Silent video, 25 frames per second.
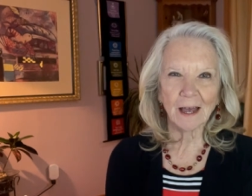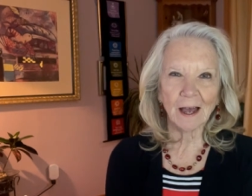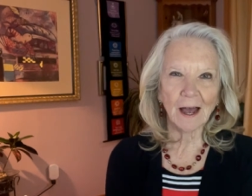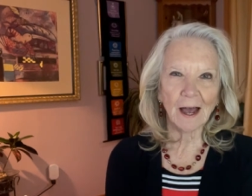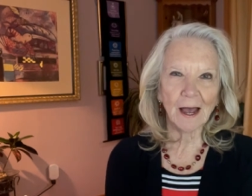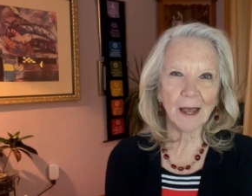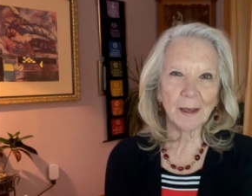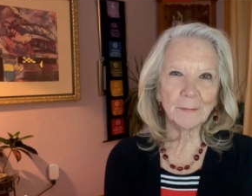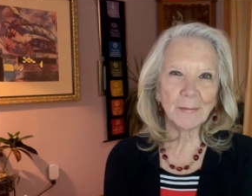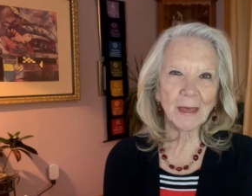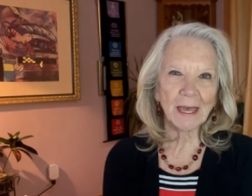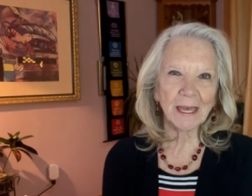
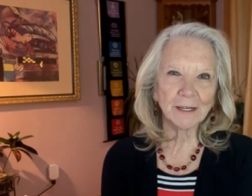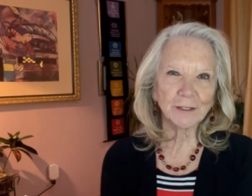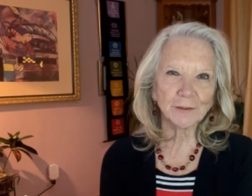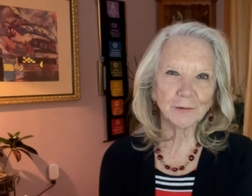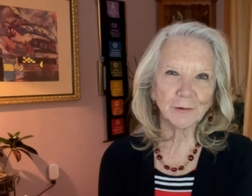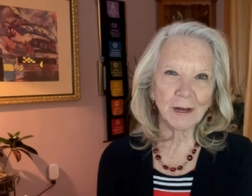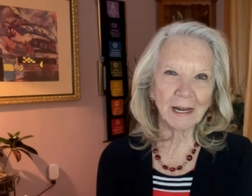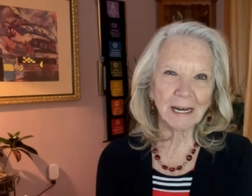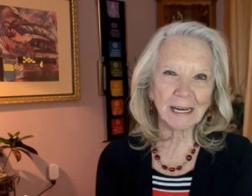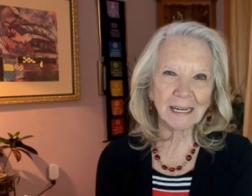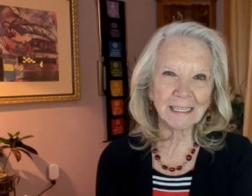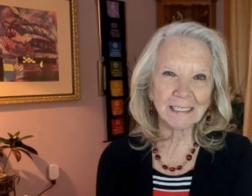I'm Anne
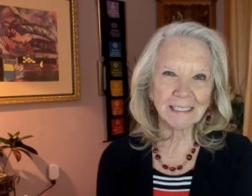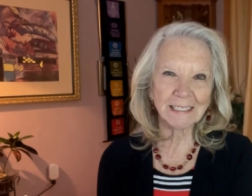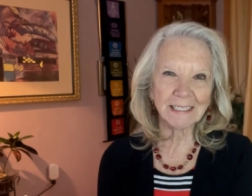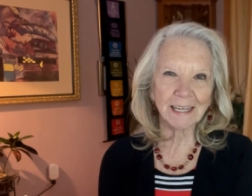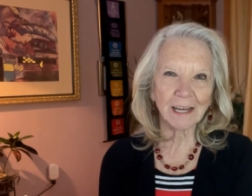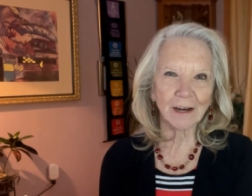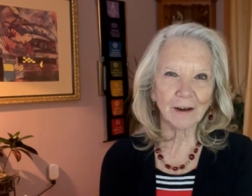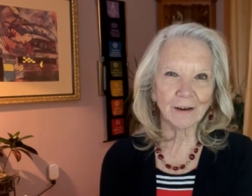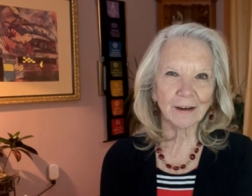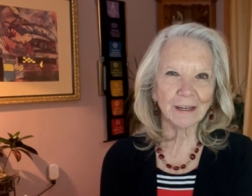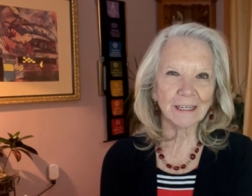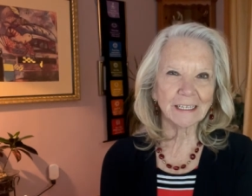
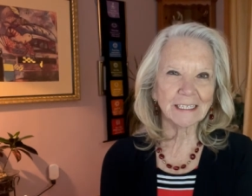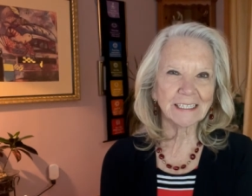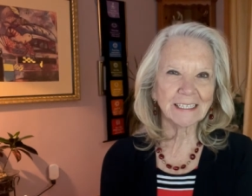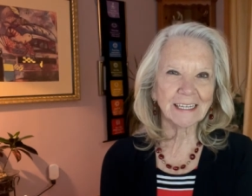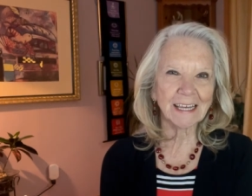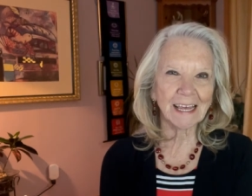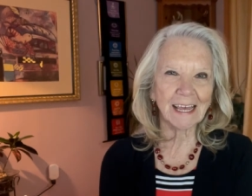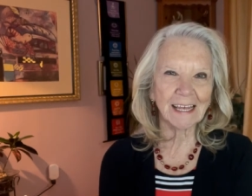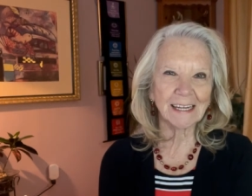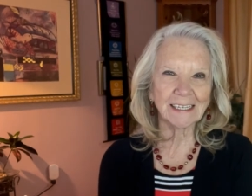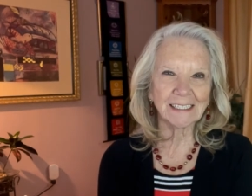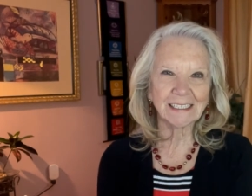Dranitsaris,
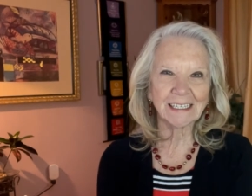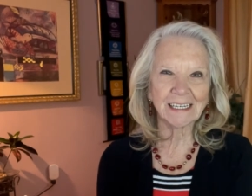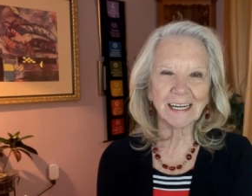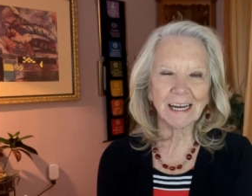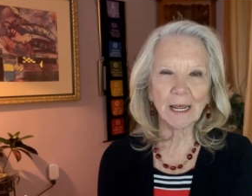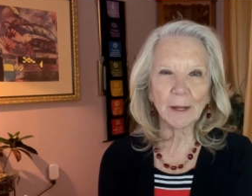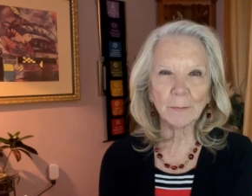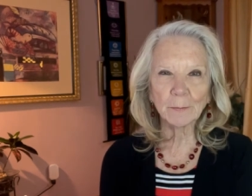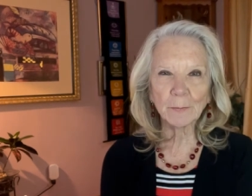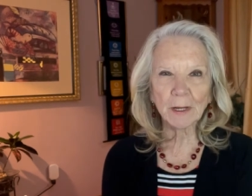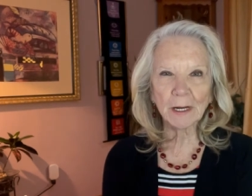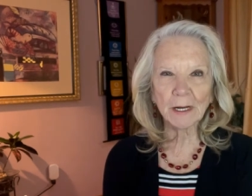and today
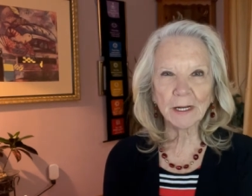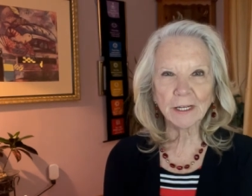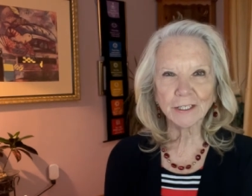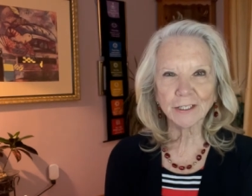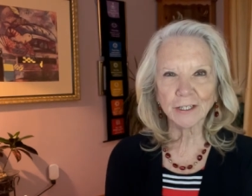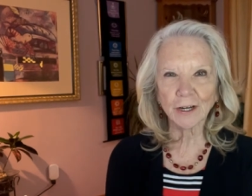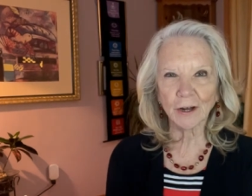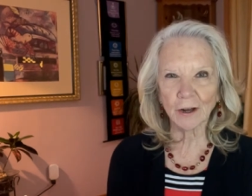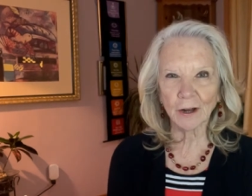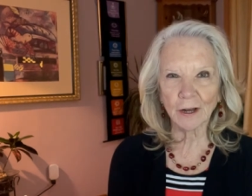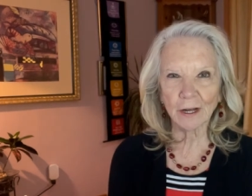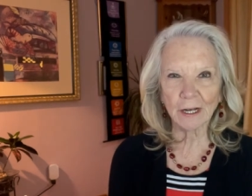I'm going to
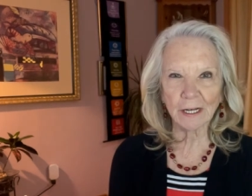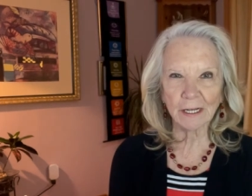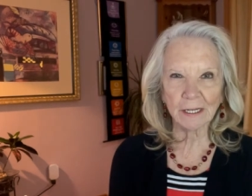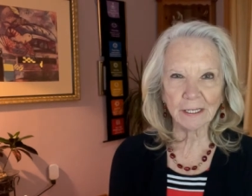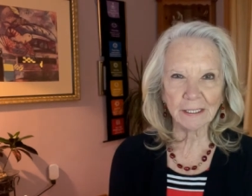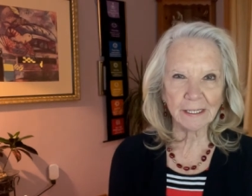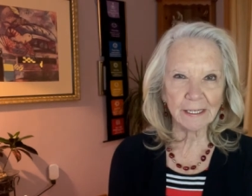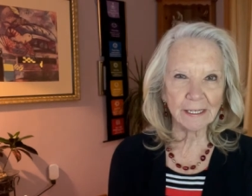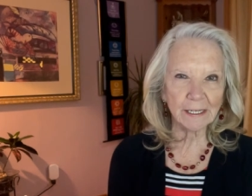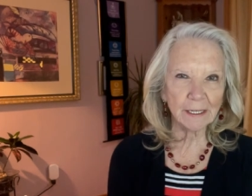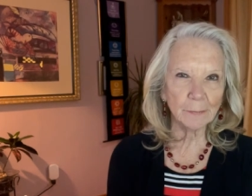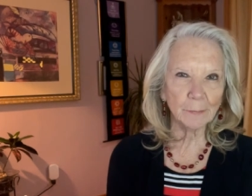talk a
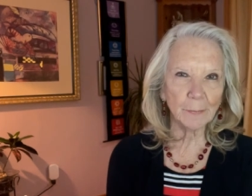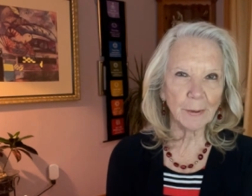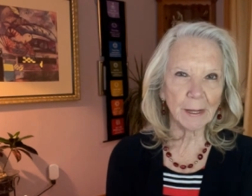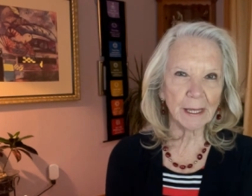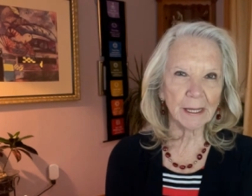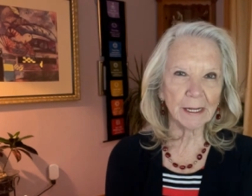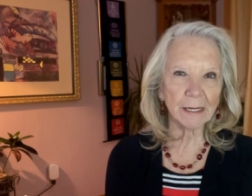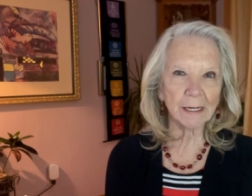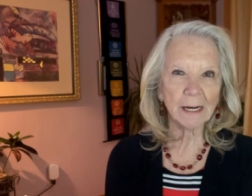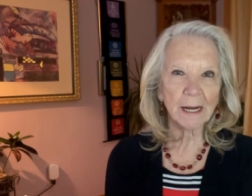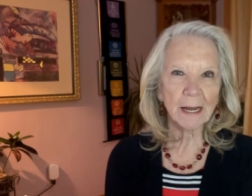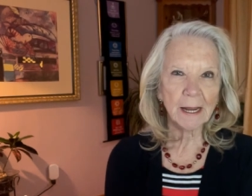little
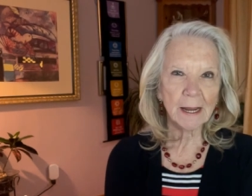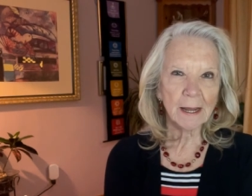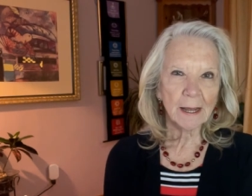bit